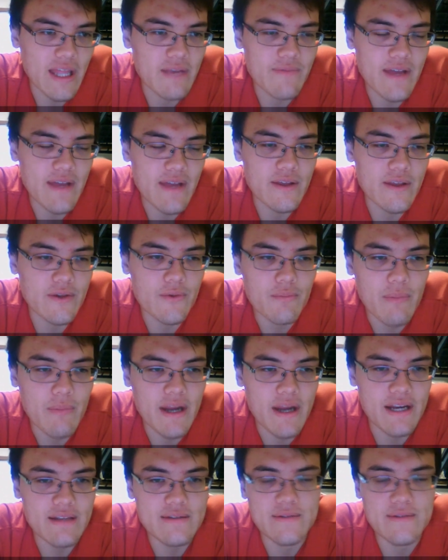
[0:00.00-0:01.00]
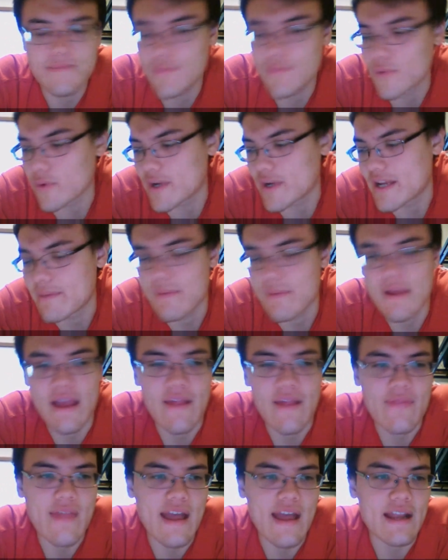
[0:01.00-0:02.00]
N value, minus 3,
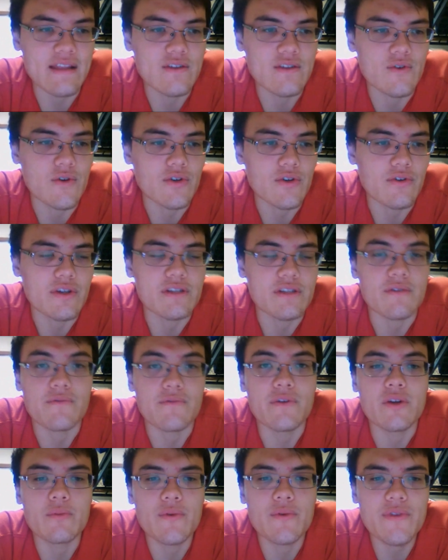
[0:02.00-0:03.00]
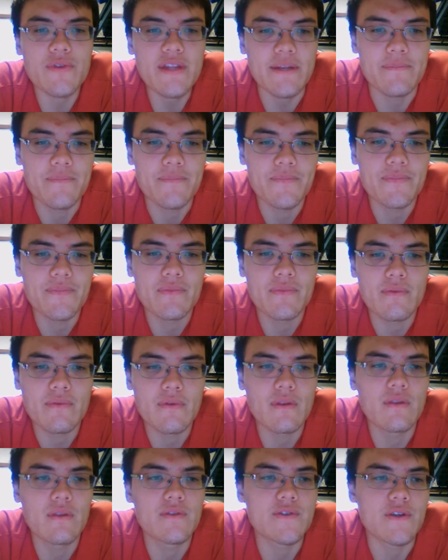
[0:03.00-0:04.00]
and that is your degrees of freedom within.
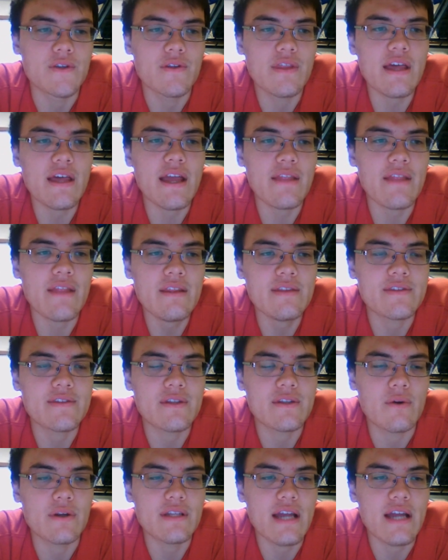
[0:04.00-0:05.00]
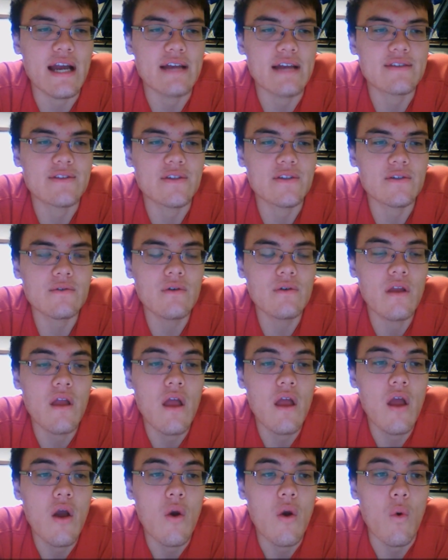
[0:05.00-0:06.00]
So then it's going to ask you,
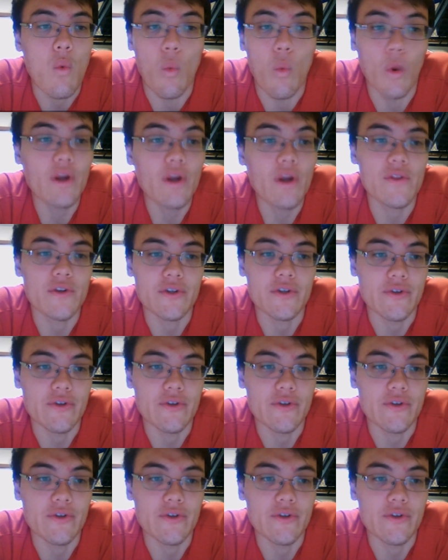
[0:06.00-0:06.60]
what are the